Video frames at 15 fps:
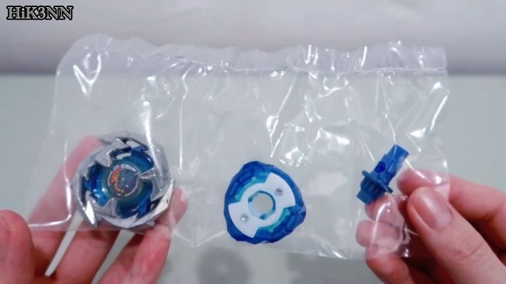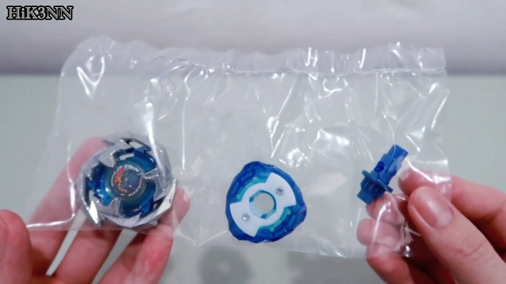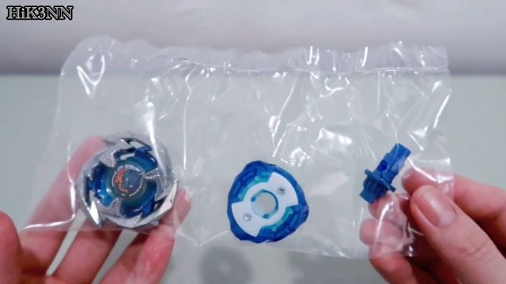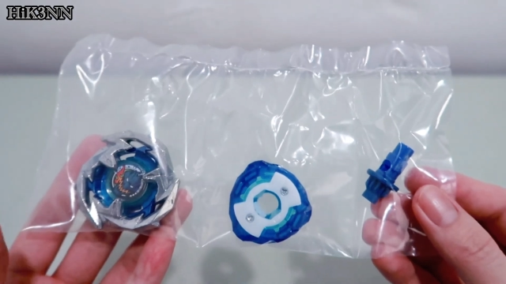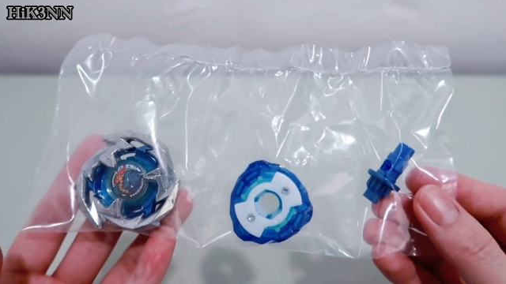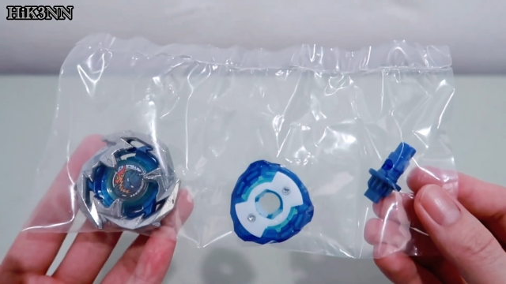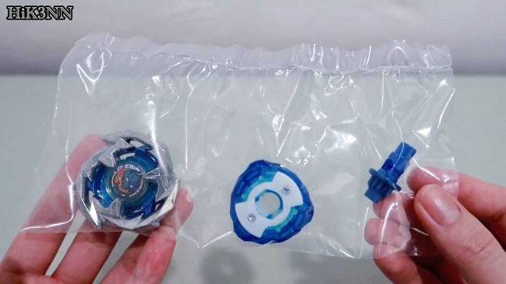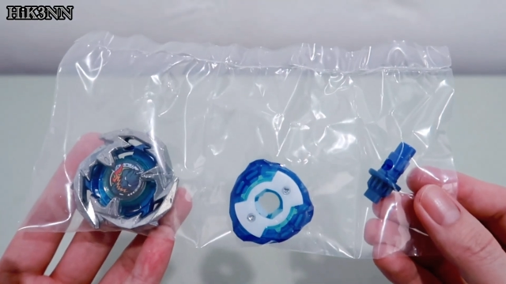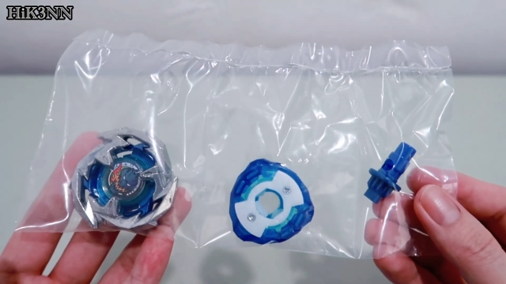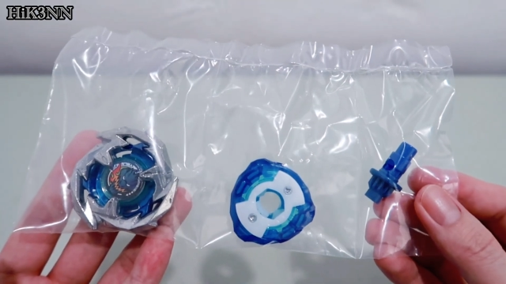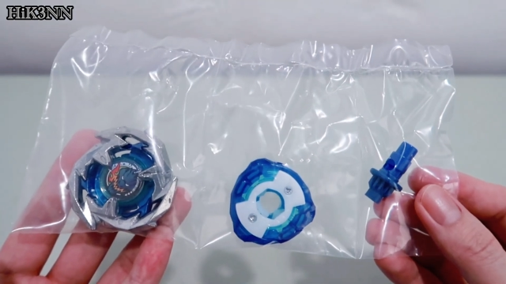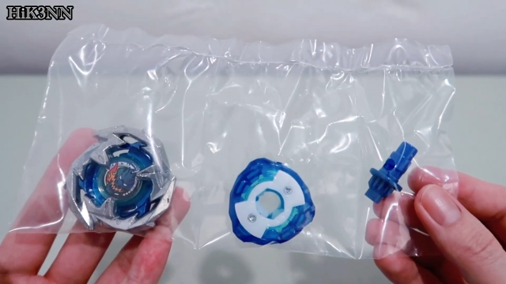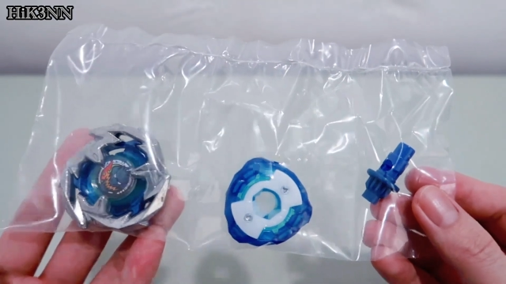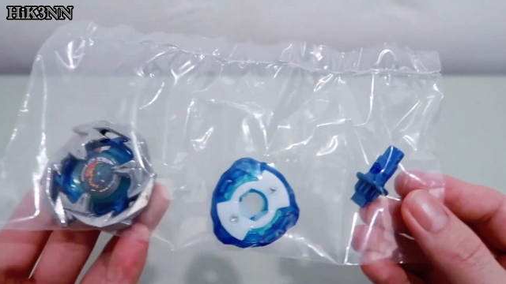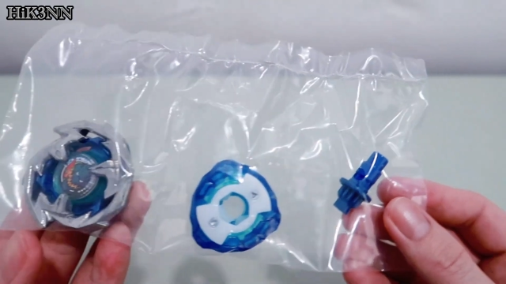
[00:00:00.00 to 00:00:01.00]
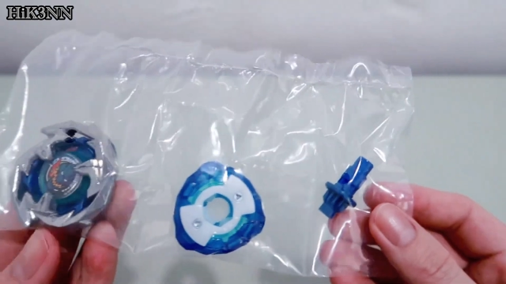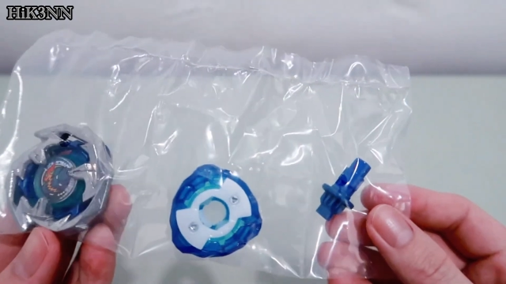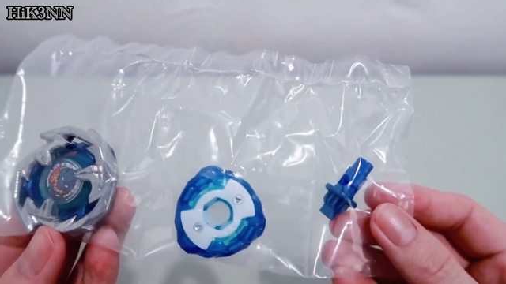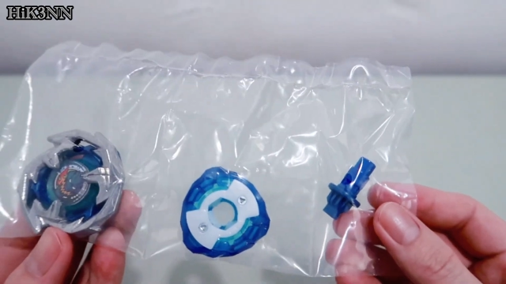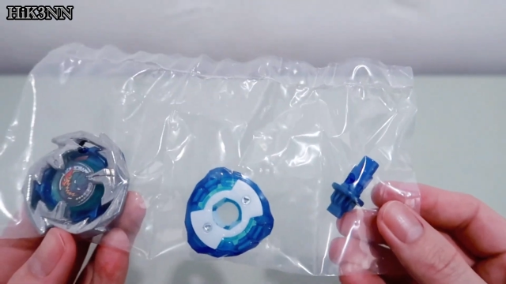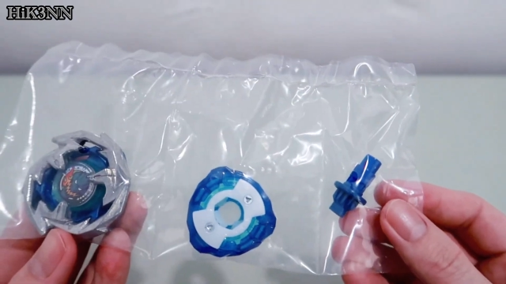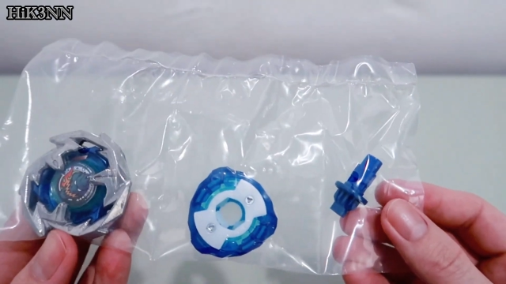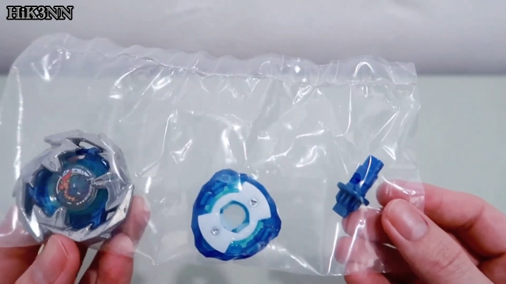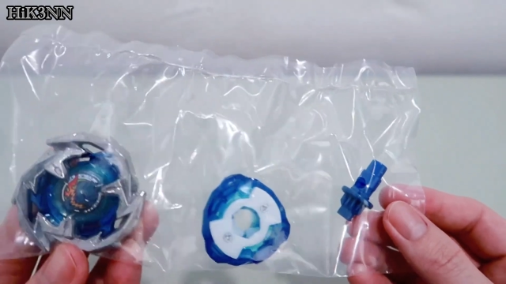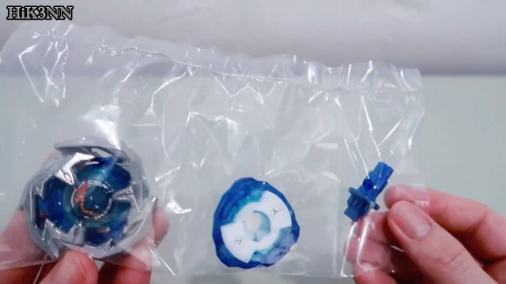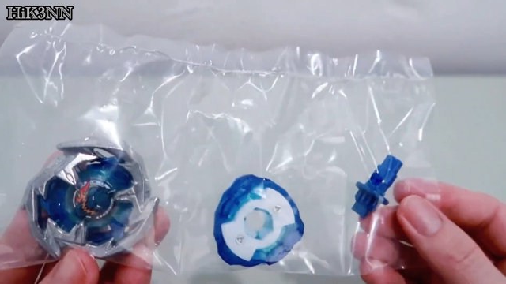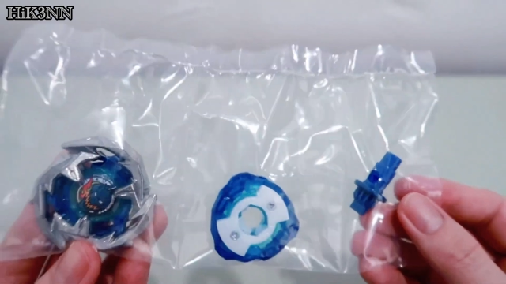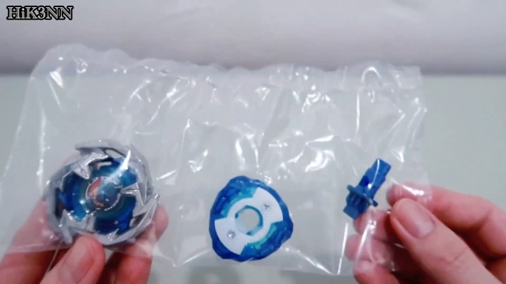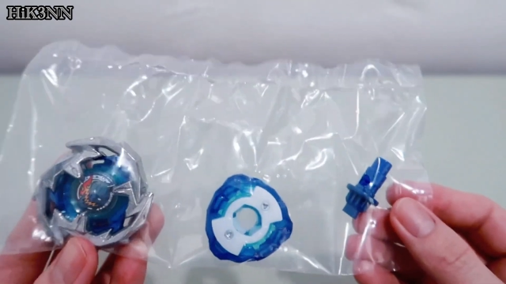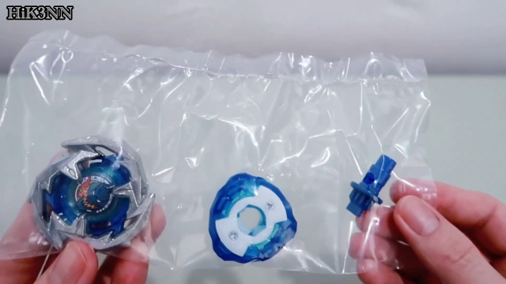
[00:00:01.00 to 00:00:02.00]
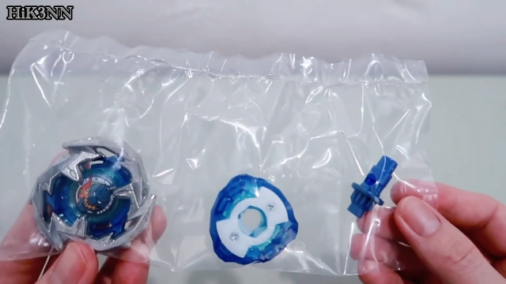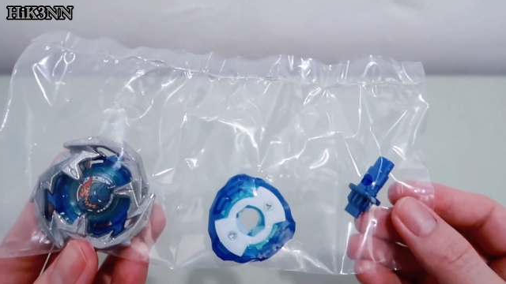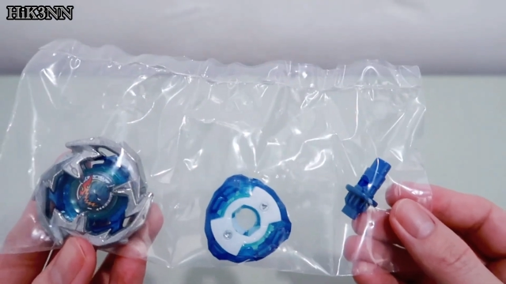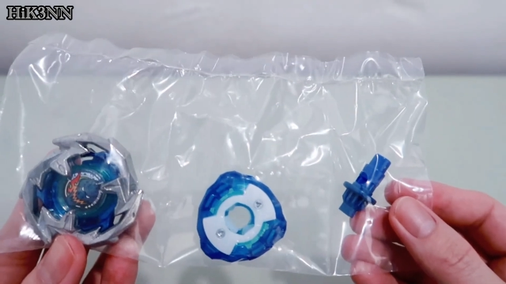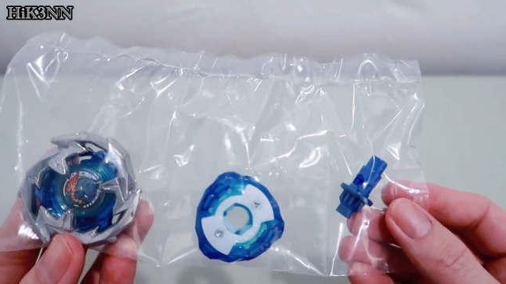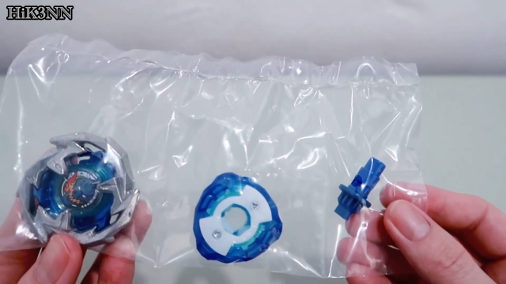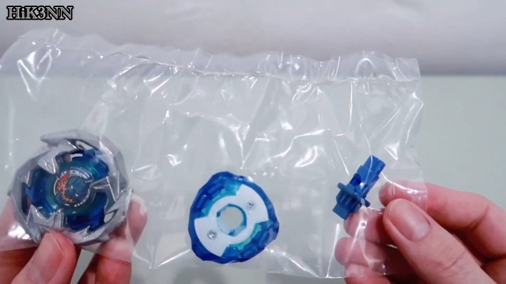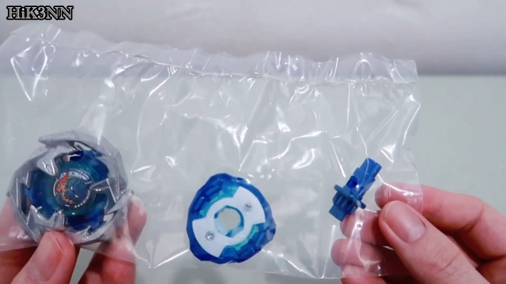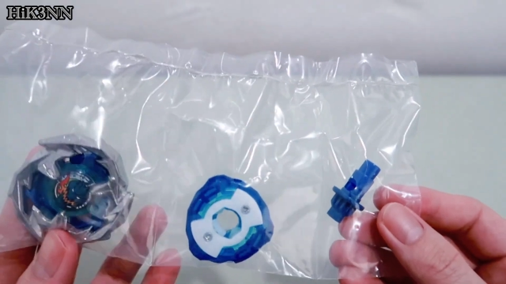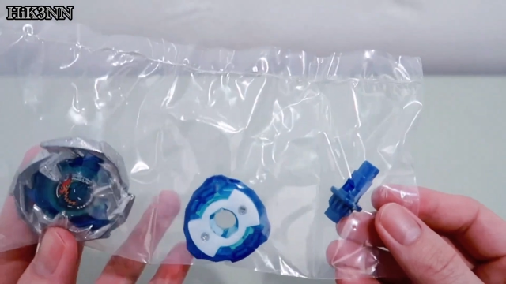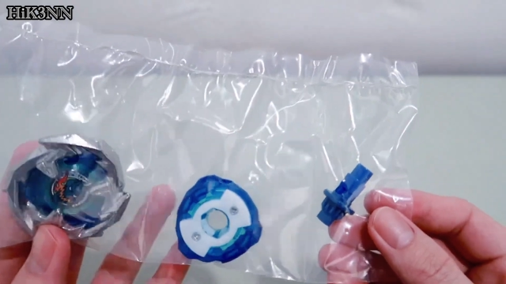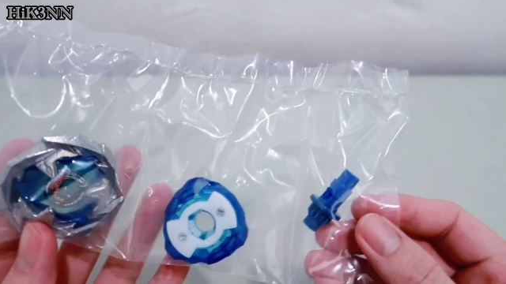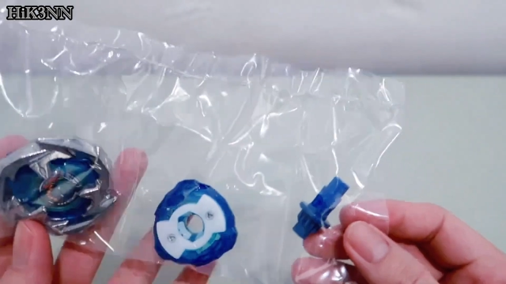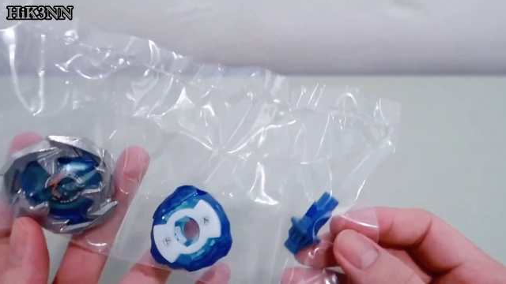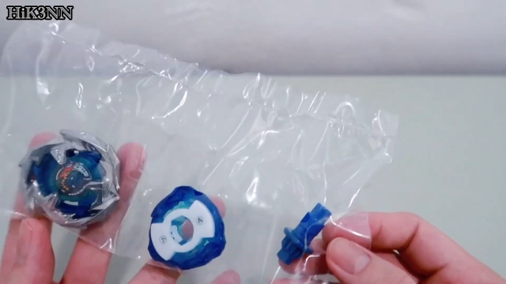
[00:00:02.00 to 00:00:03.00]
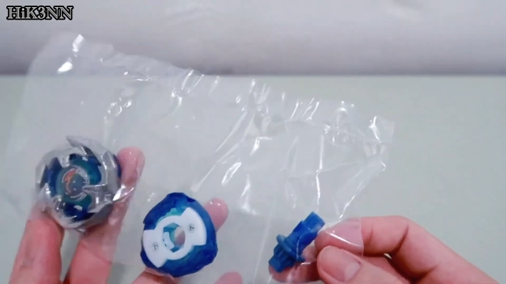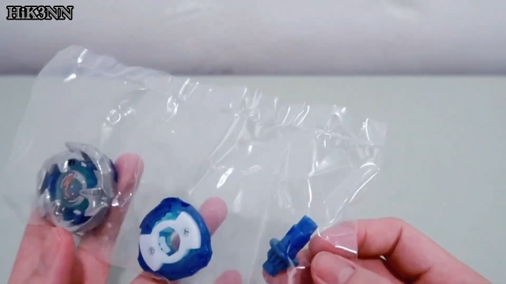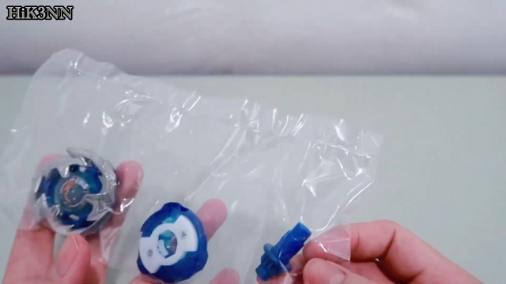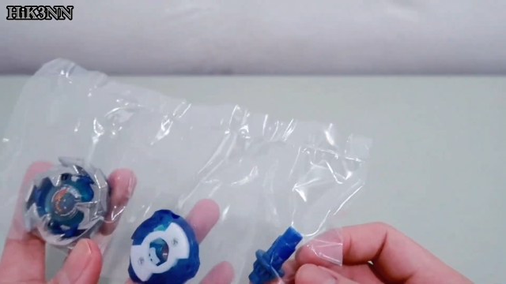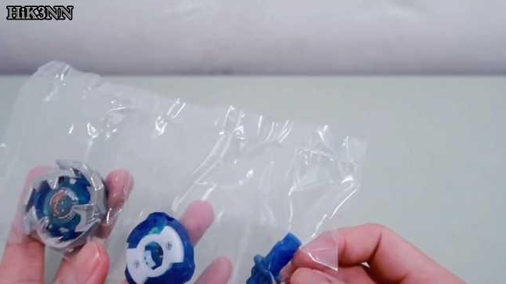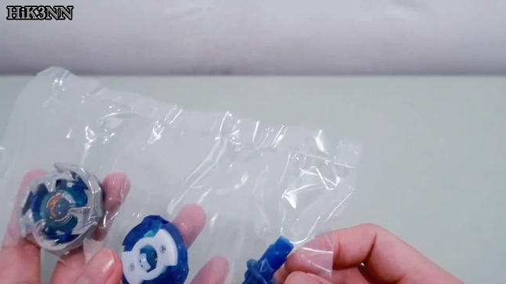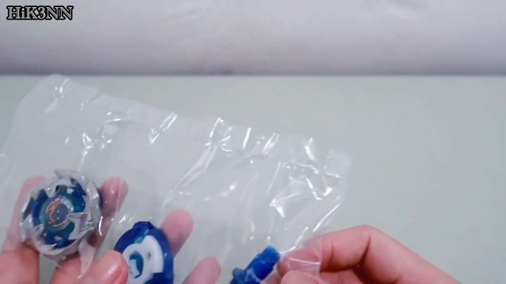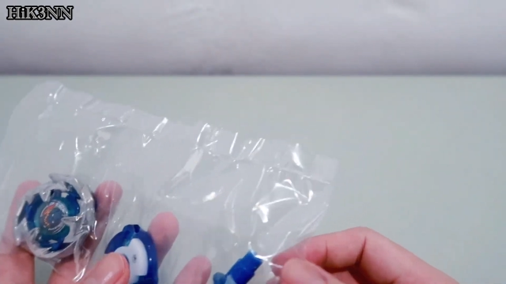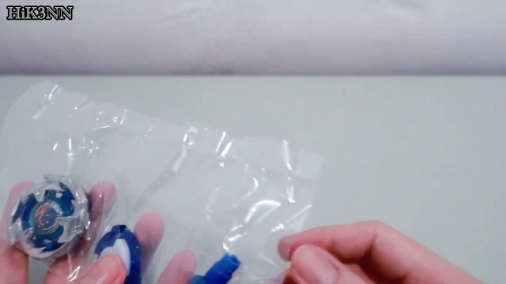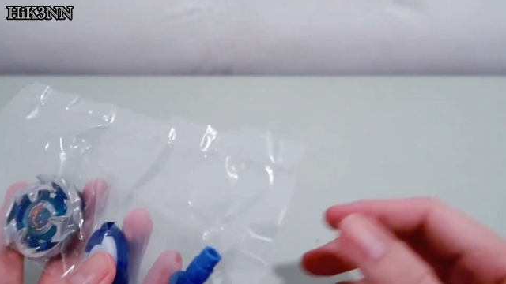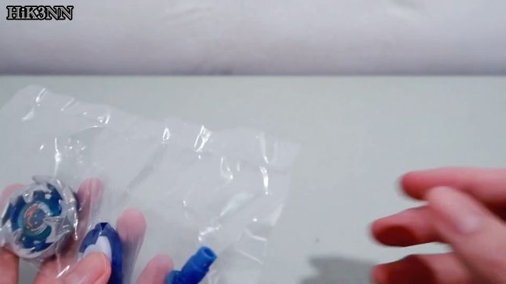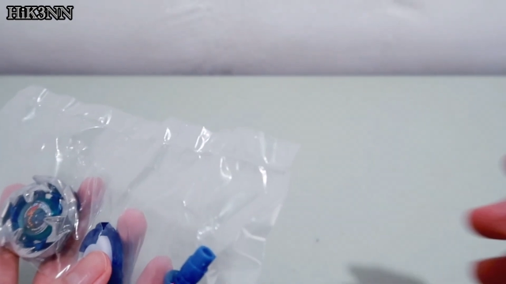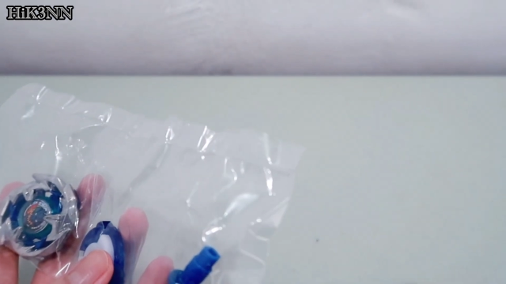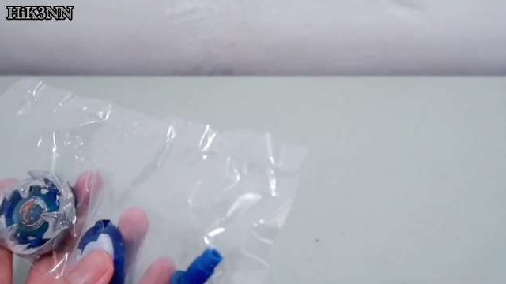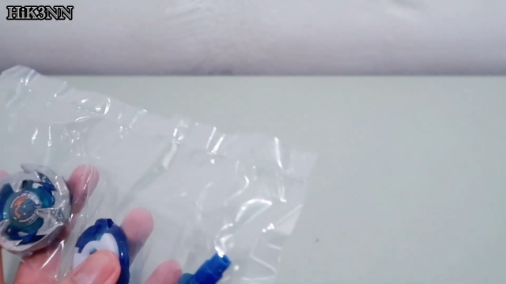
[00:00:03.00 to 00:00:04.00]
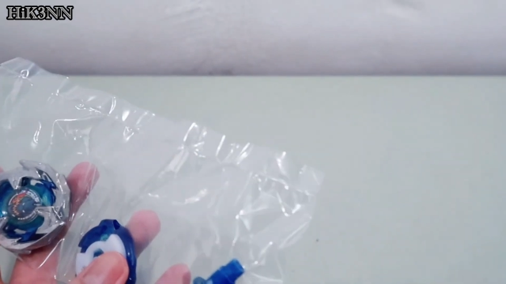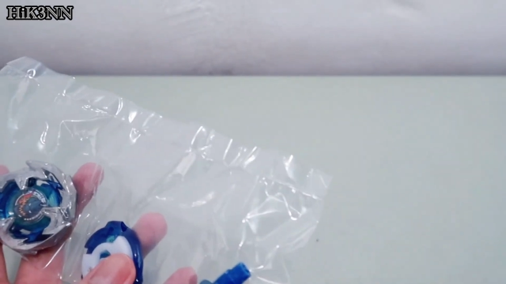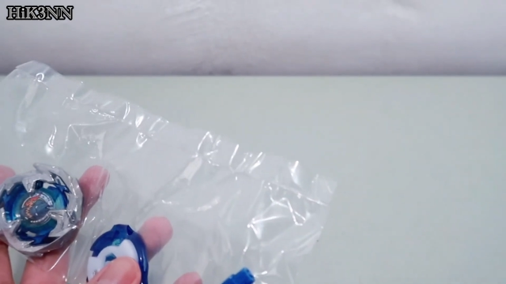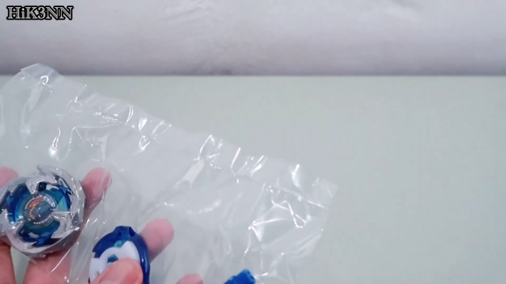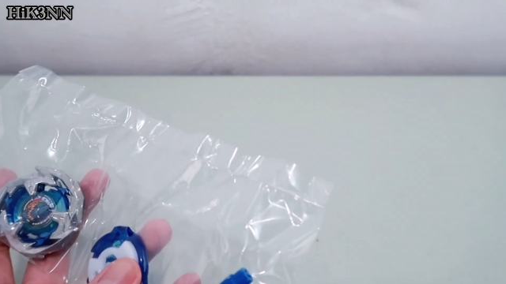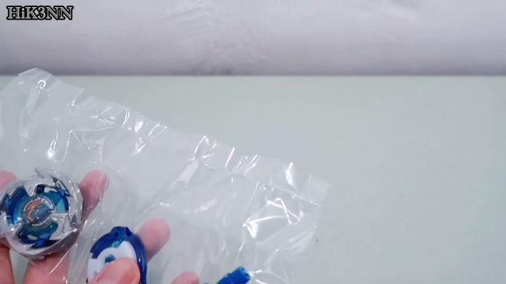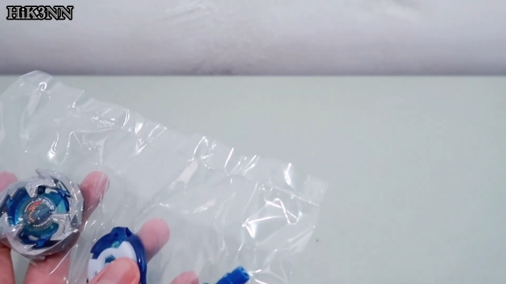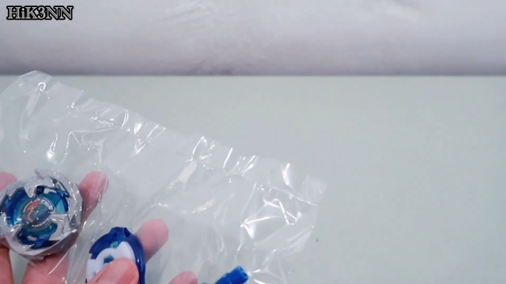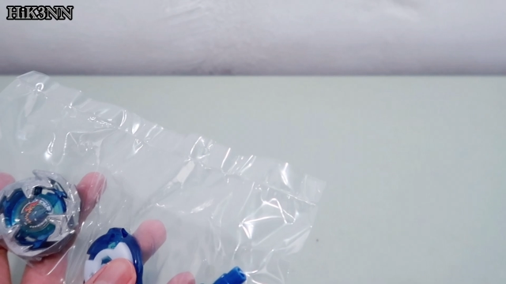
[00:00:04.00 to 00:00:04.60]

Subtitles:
(no speaker visible)